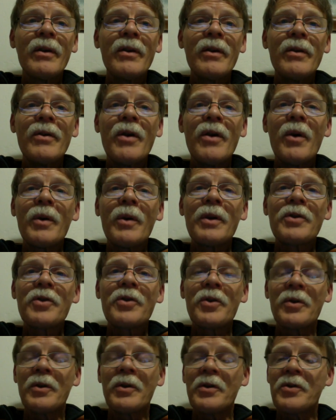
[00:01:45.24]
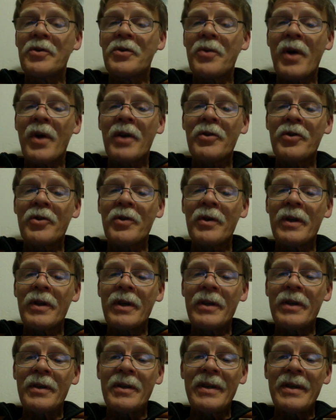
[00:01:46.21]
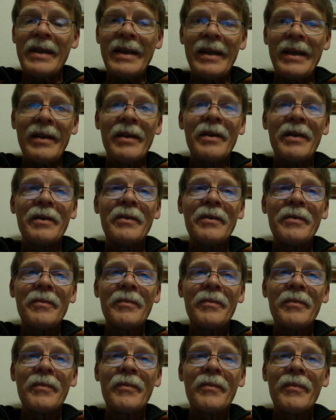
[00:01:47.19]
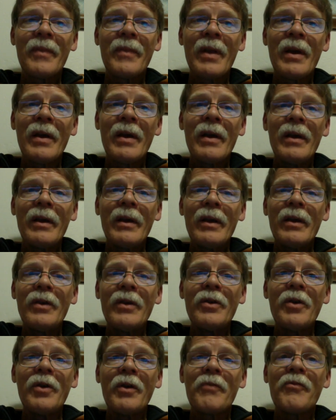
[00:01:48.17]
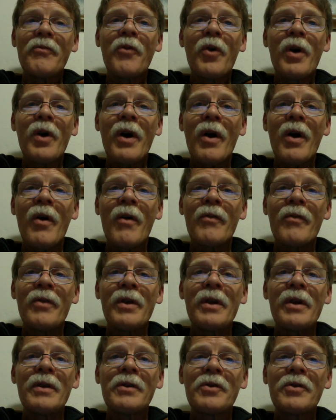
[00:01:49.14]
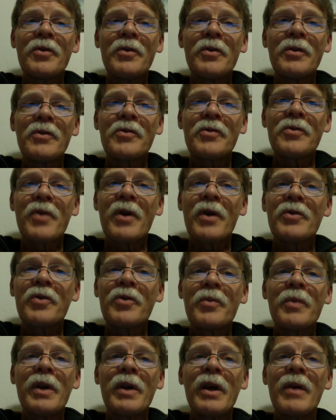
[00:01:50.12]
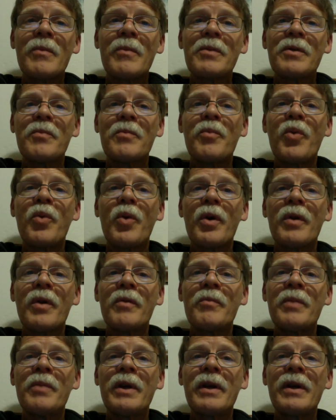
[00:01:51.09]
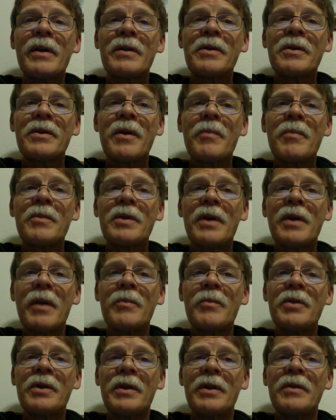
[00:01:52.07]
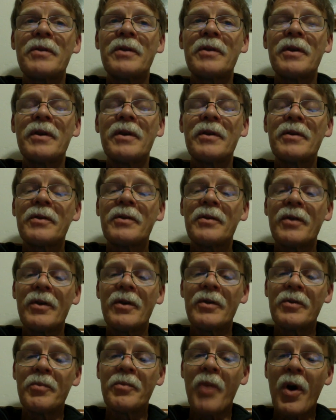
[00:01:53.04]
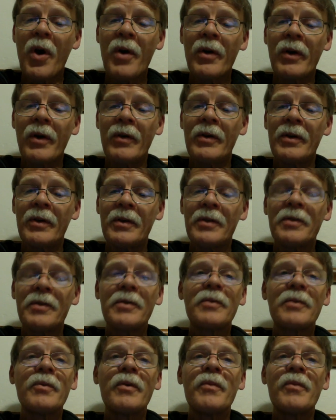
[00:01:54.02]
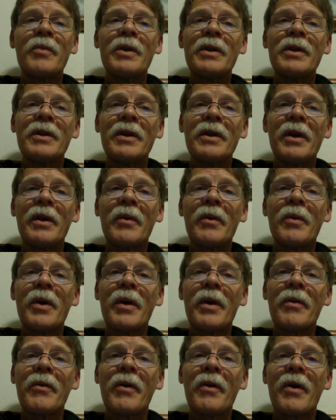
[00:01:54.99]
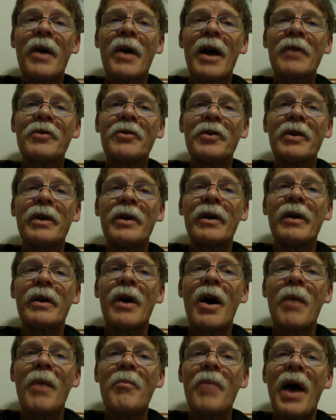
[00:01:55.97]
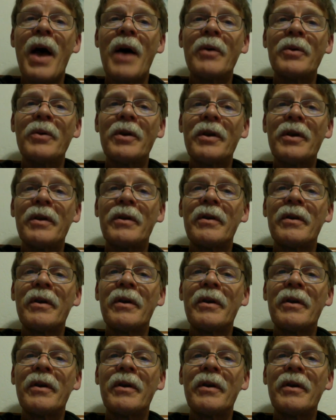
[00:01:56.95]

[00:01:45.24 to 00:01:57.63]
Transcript: No internal structure is needed. In Unit 4, however, the internal structure becomes important because some substances, those particles we've been dealing with, are actually compounded